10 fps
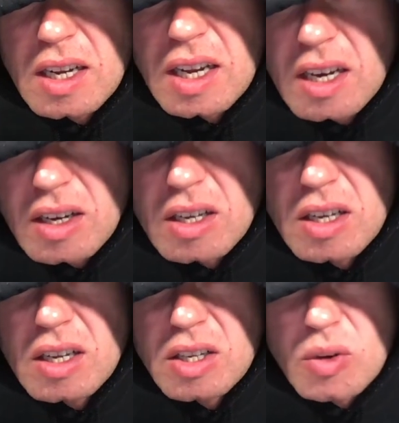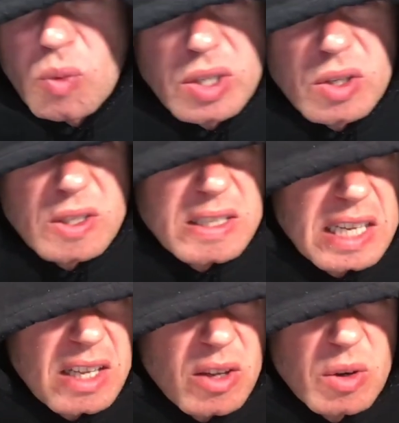Yeah? You want to
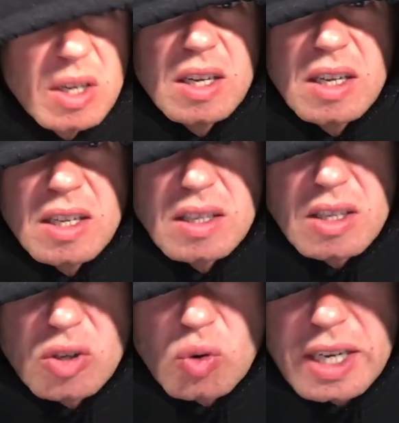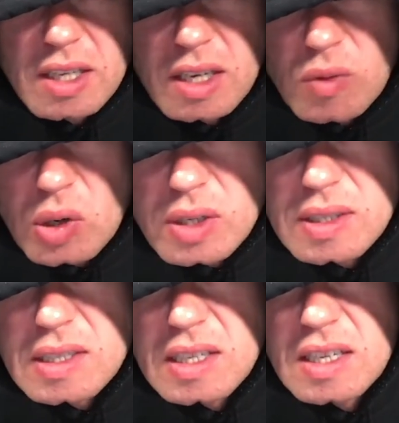steal the trained
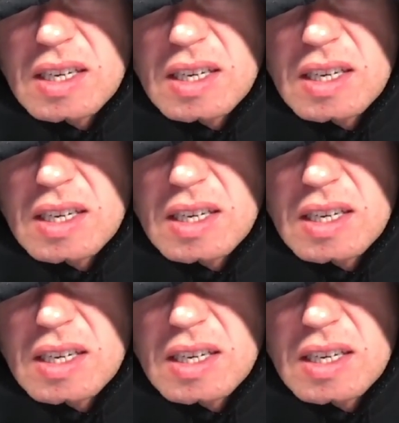networks?